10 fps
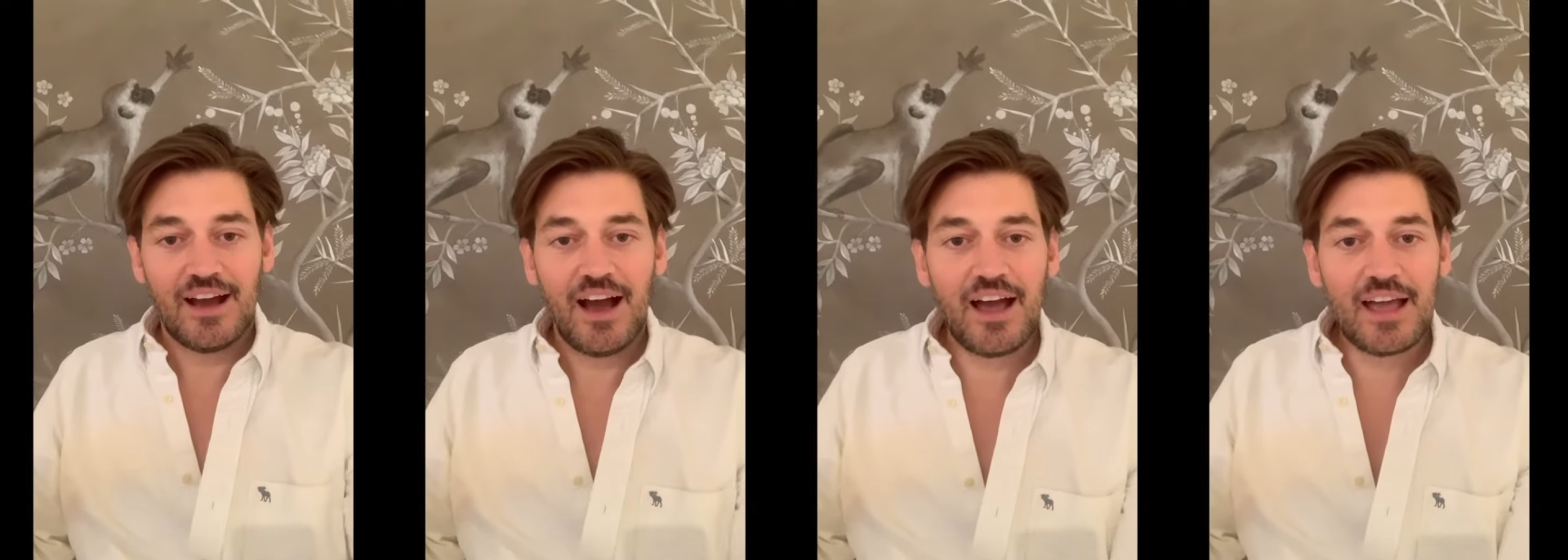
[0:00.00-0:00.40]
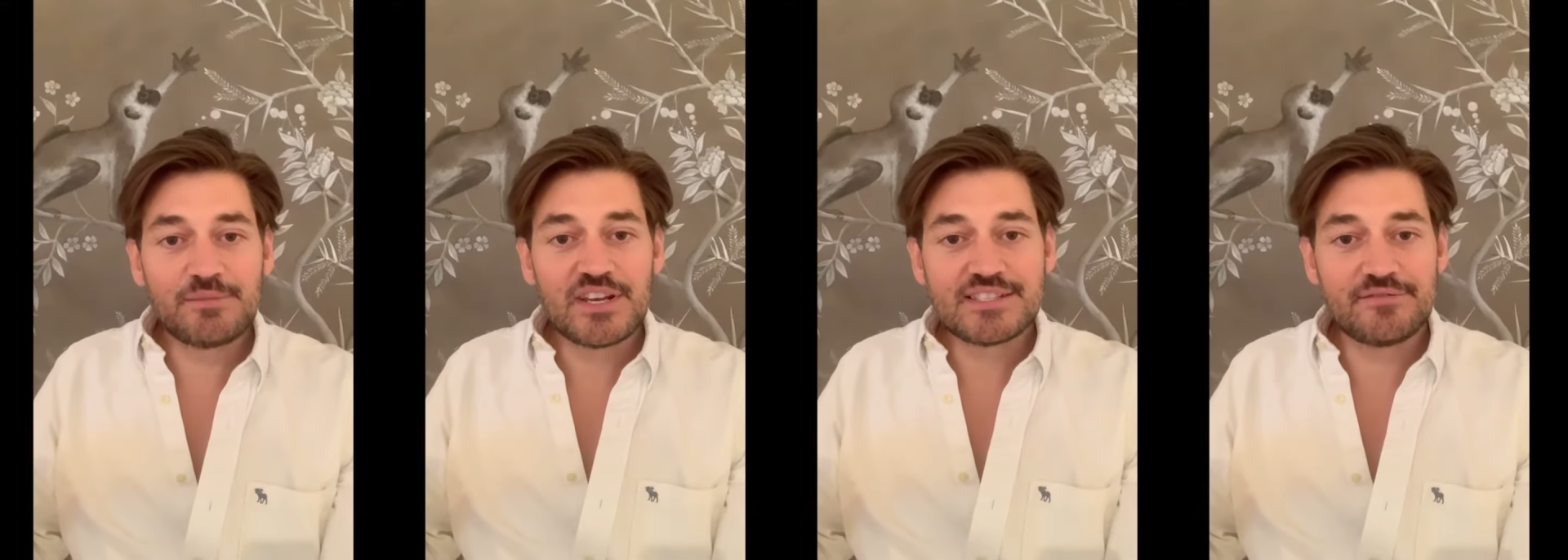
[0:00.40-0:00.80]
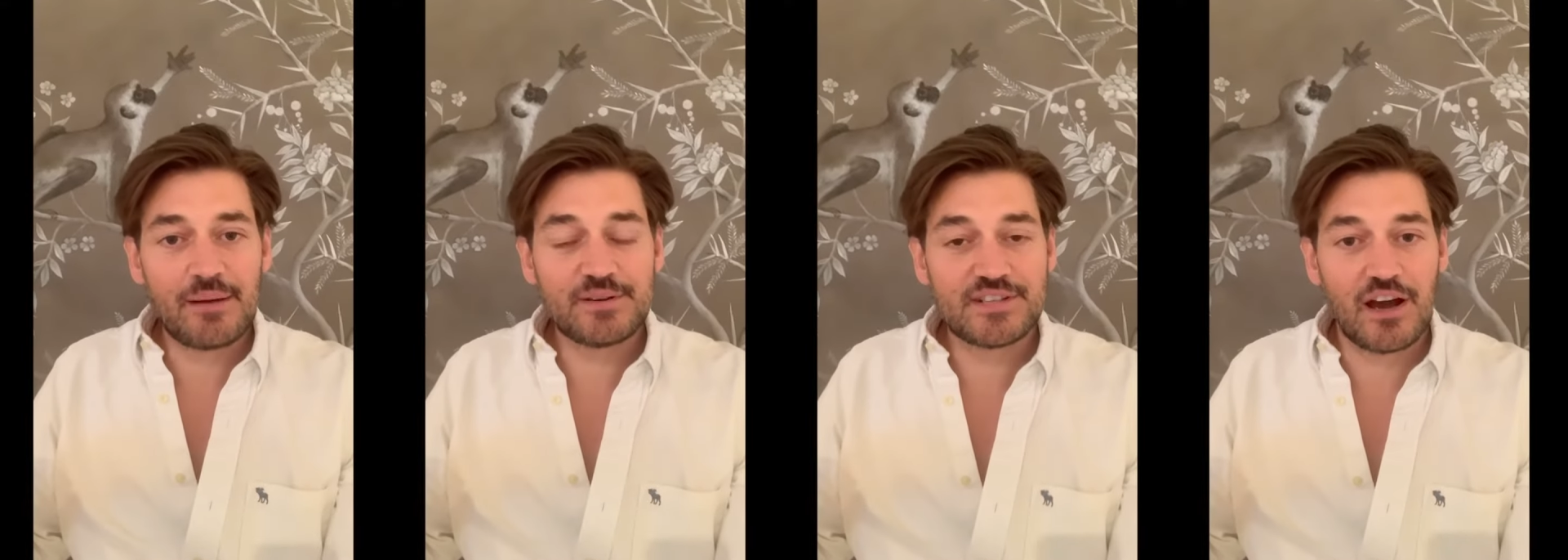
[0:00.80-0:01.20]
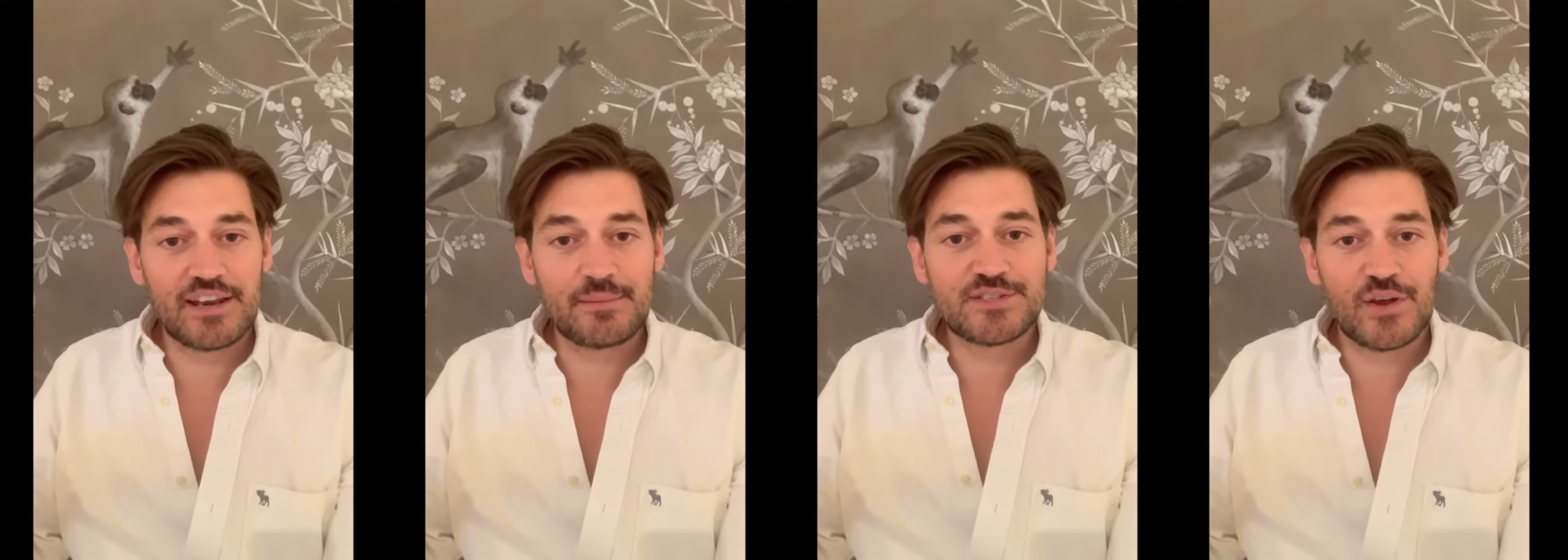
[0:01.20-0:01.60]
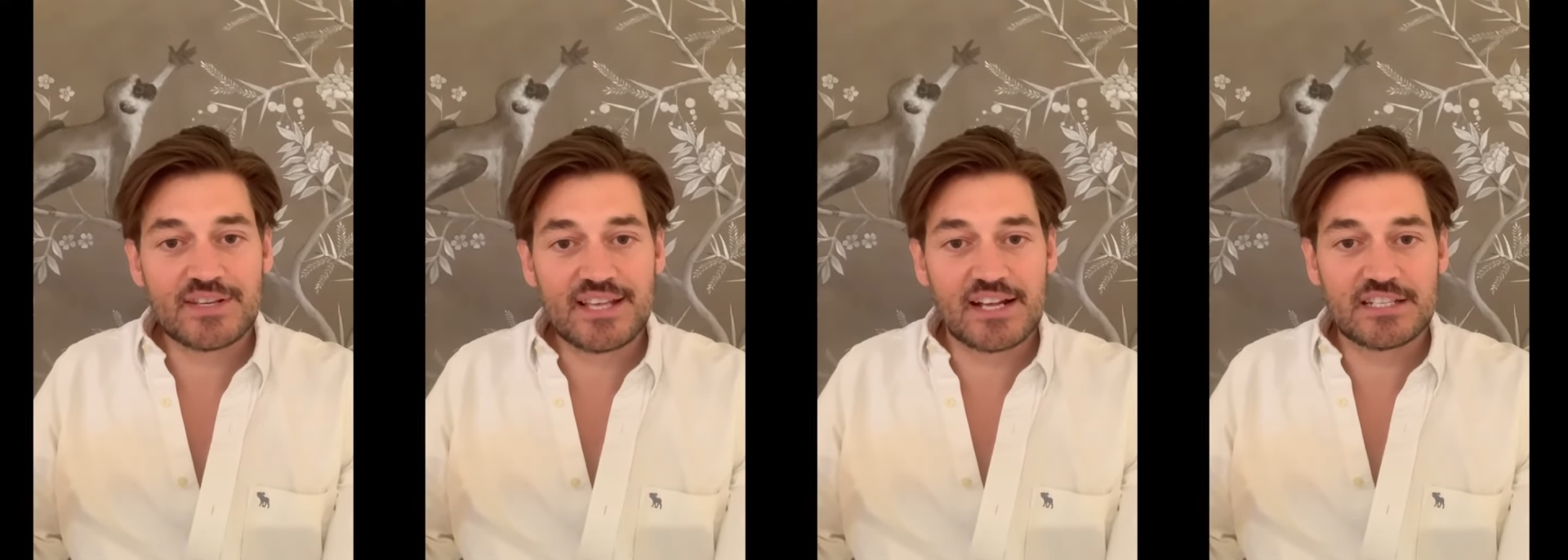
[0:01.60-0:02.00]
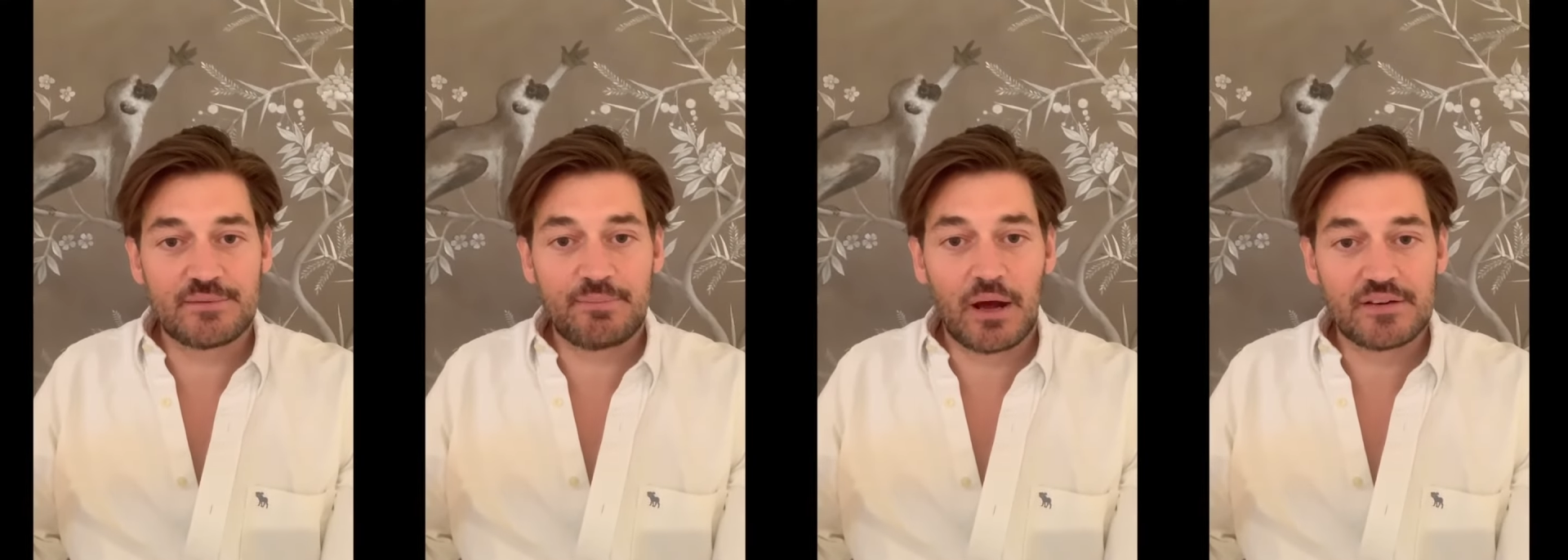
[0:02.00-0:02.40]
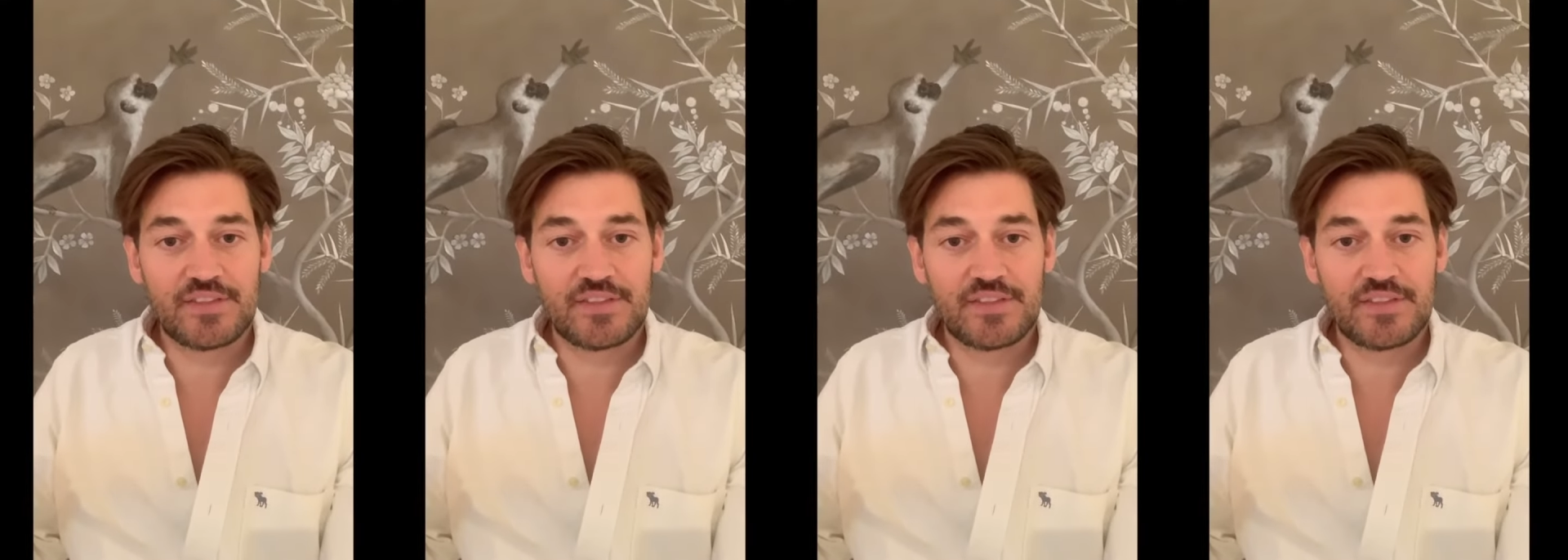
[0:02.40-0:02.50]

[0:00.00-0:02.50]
Hi, I'm Justin Van Breda, and I'm so excited to be part